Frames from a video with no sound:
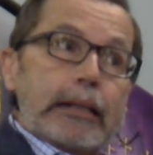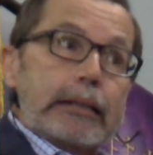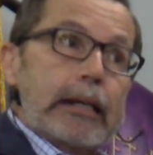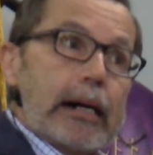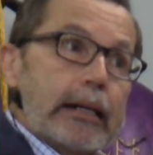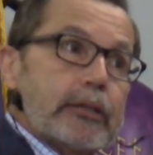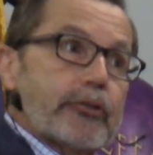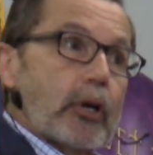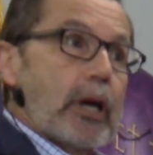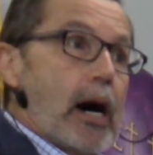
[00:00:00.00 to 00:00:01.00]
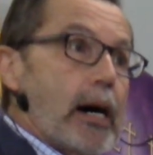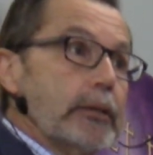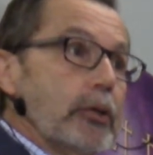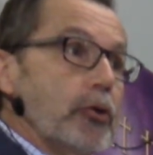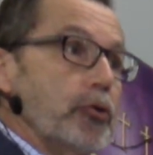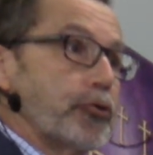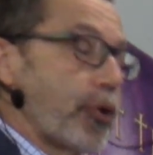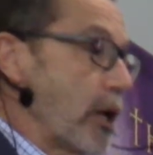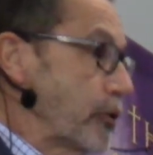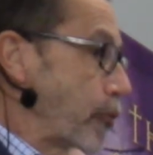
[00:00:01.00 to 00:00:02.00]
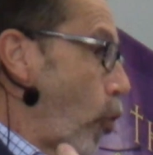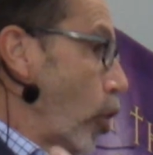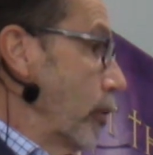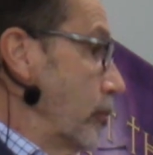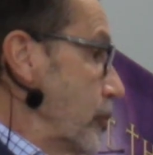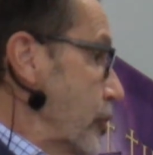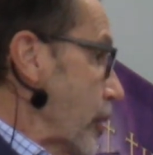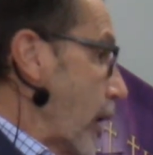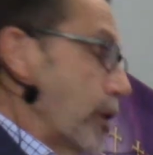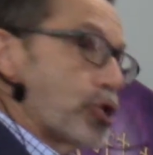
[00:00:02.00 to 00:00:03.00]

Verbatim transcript: God is a God who transforms a